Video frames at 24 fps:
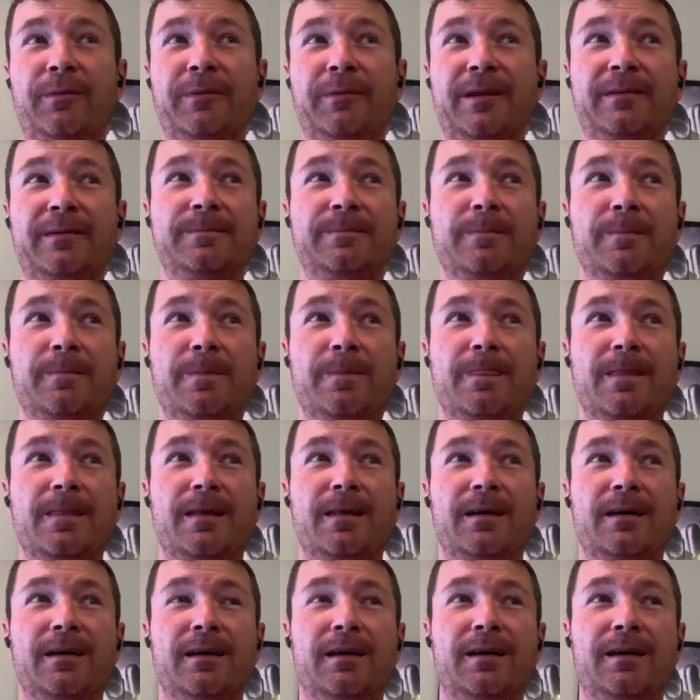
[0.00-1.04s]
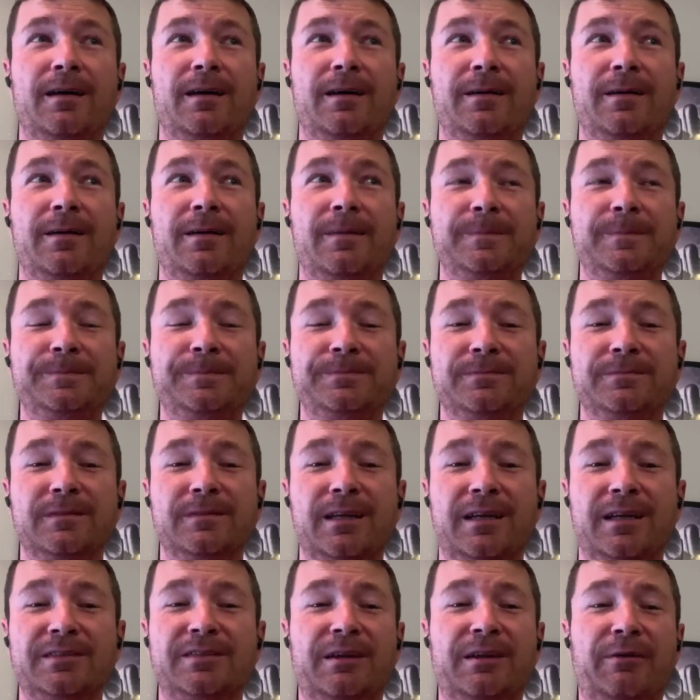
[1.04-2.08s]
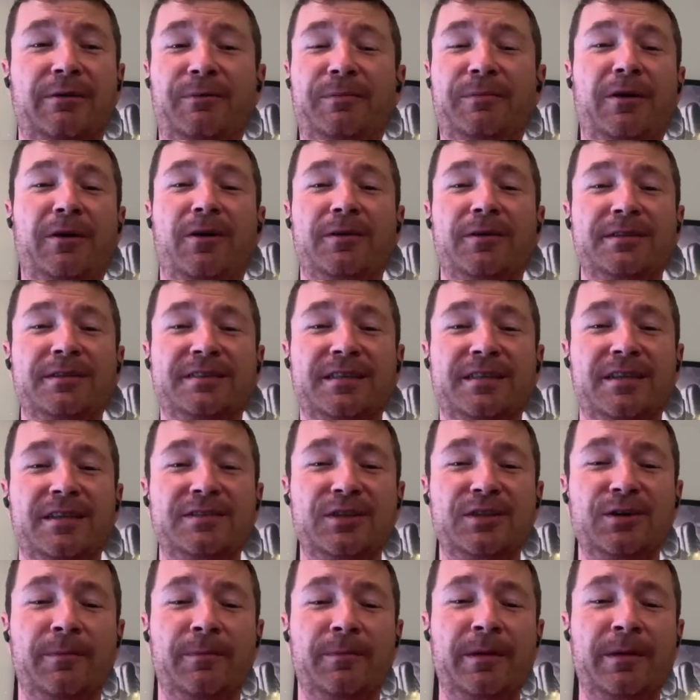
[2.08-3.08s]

I mean, that would be hard to say, too.